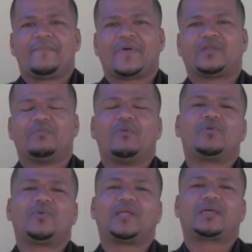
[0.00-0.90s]
But the
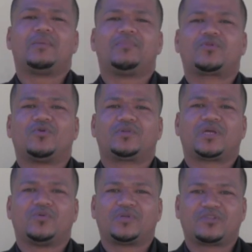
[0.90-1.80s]
moment when I came in
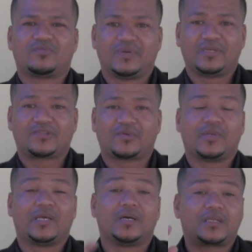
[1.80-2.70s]
contact with this ministry,
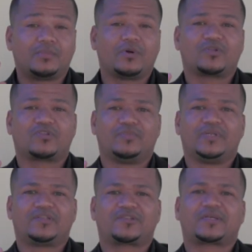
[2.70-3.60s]
when I heard about this
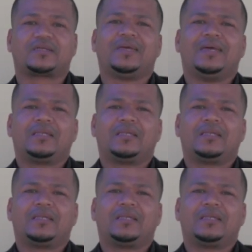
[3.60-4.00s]
ministry,